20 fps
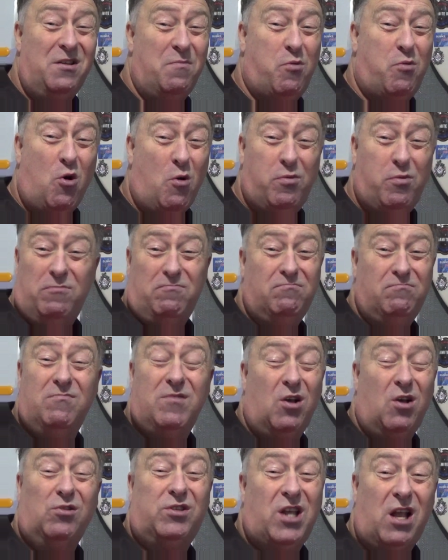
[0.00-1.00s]
the pub
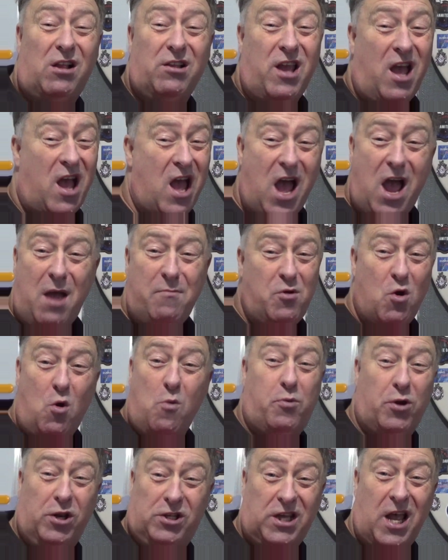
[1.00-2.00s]
will tell you, I'm no
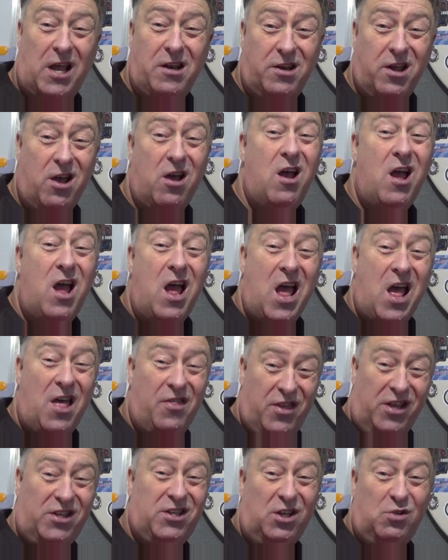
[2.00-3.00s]
pretender,
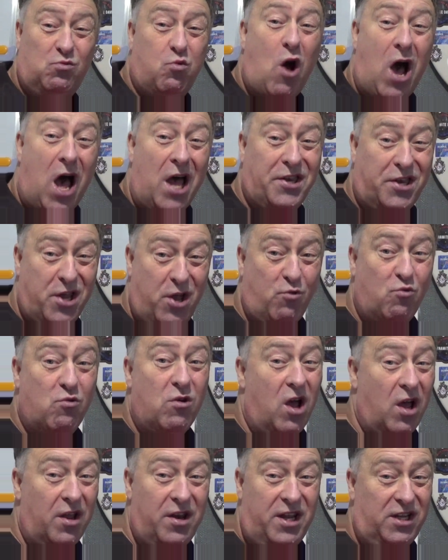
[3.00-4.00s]
this is what I do,
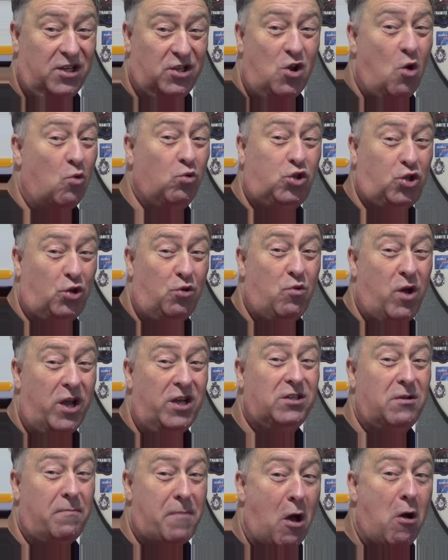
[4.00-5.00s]
and there's no two
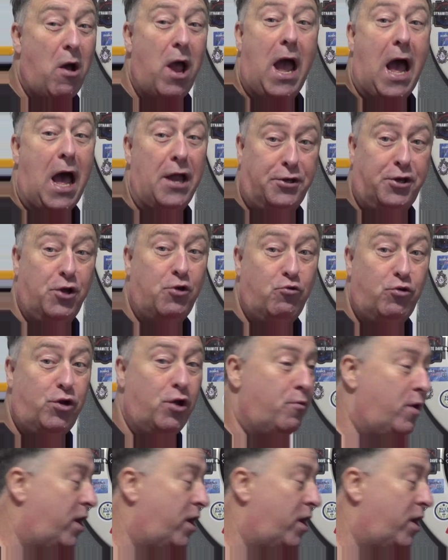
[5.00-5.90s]
ways about it, I do